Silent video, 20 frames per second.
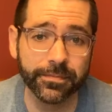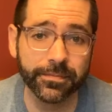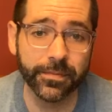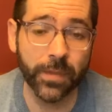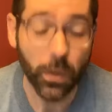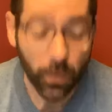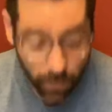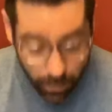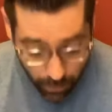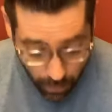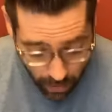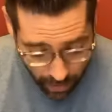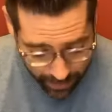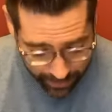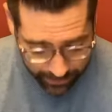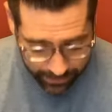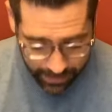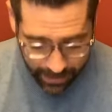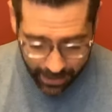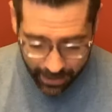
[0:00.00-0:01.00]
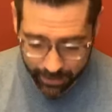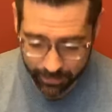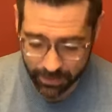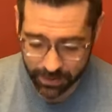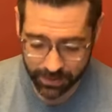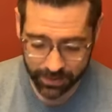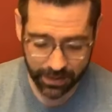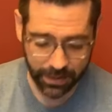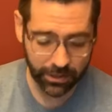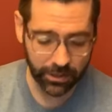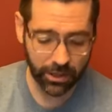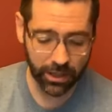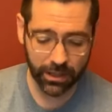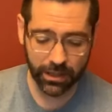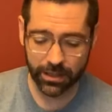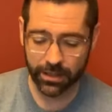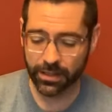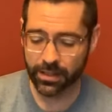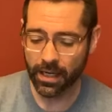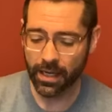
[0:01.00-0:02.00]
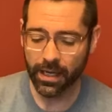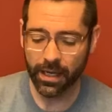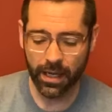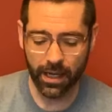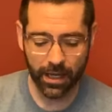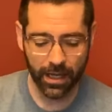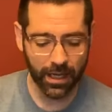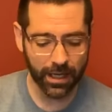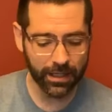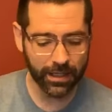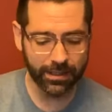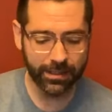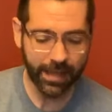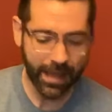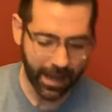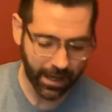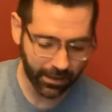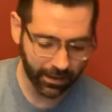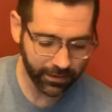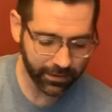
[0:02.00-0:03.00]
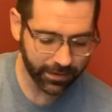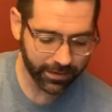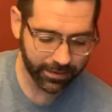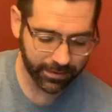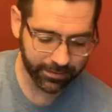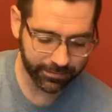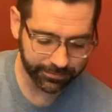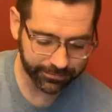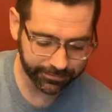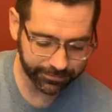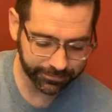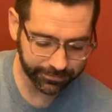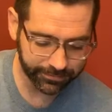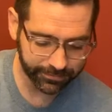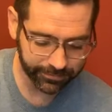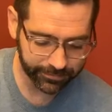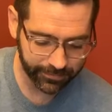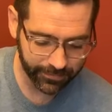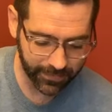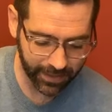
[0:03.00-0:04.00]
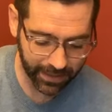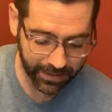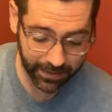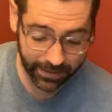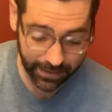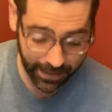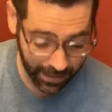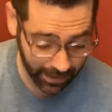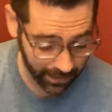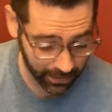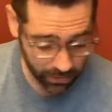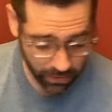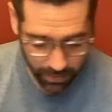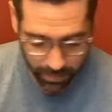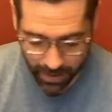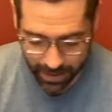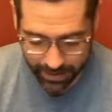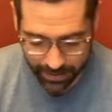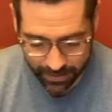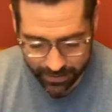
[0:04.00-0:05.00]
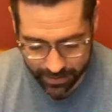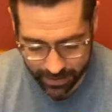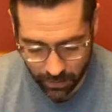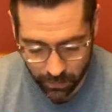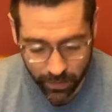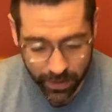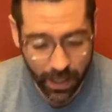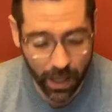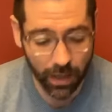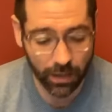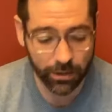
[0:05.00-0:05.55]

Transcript: Well, more end times teaching is uh, the talents. And the talents remind us that we are